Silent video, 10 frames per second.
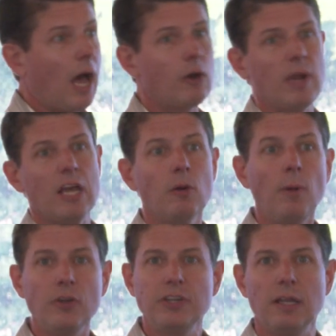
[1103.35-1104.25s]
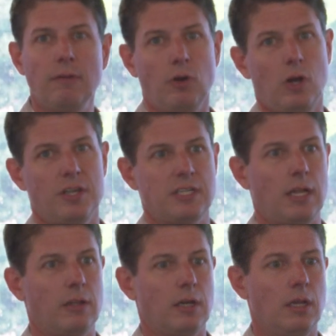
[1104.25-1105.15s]
How do we handle multi-level
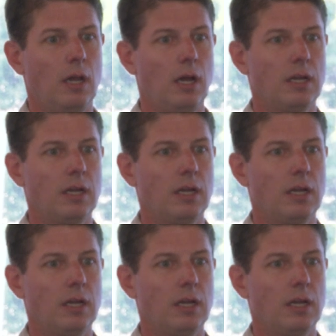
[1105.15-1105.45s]
causality?